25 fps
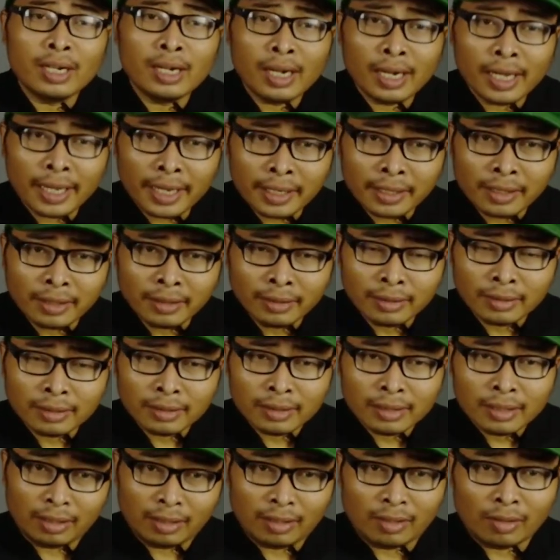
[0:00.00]
laid
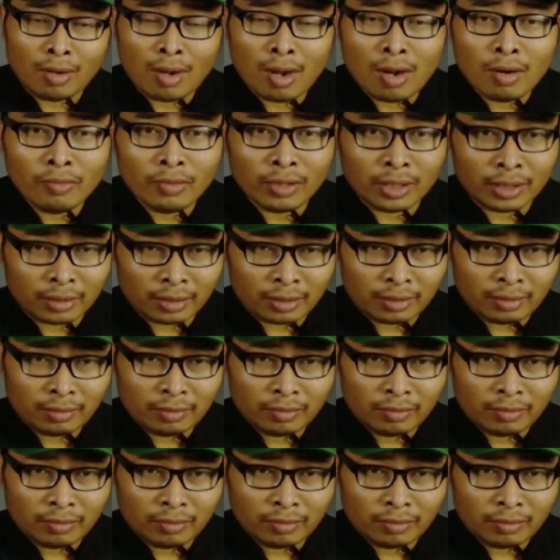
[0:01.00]
the groundwork